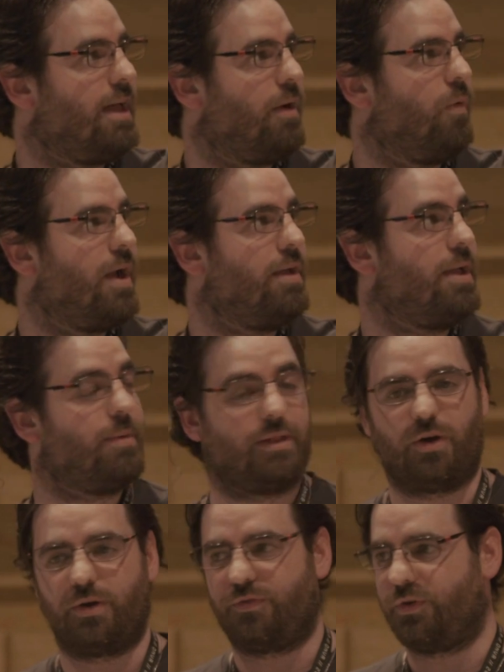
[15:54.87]
that way,
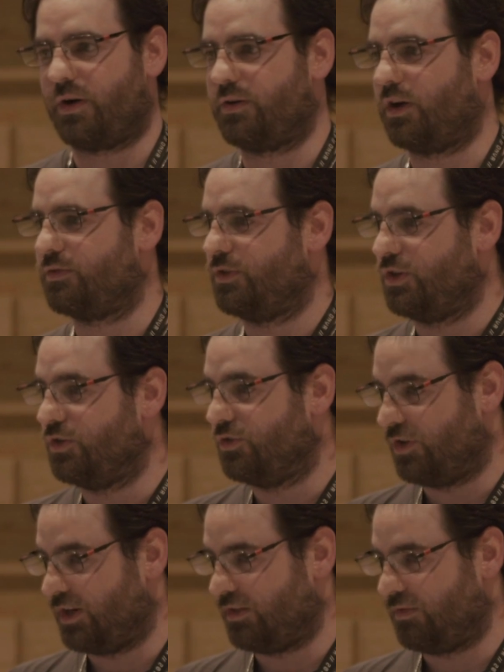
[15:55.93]
even though if you're not
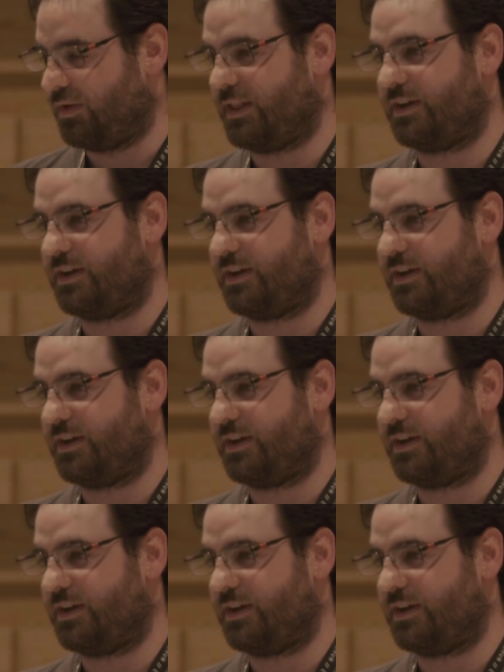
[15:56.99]
using it.